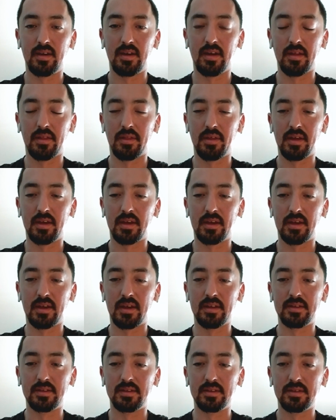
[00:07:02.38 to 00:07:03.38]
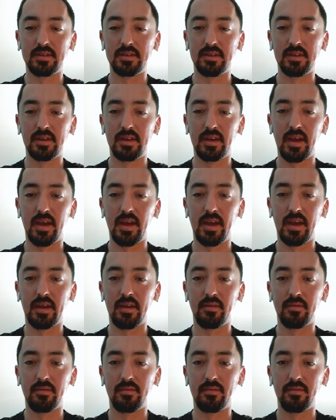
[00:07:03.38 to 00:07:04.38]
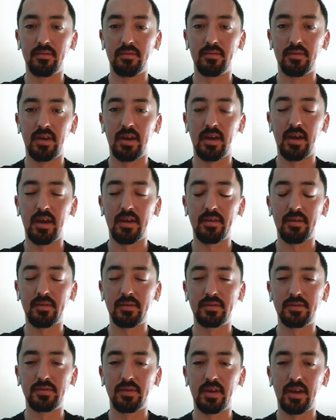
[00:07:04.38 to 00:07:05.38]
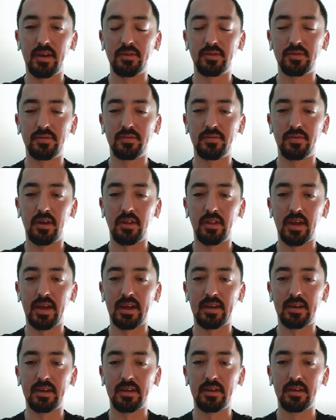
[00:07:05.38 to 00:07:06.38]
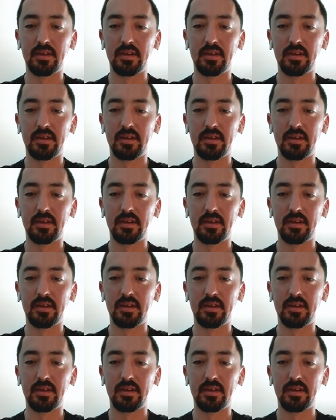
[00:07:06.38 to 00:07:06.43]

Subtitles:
I think it's a I always felt like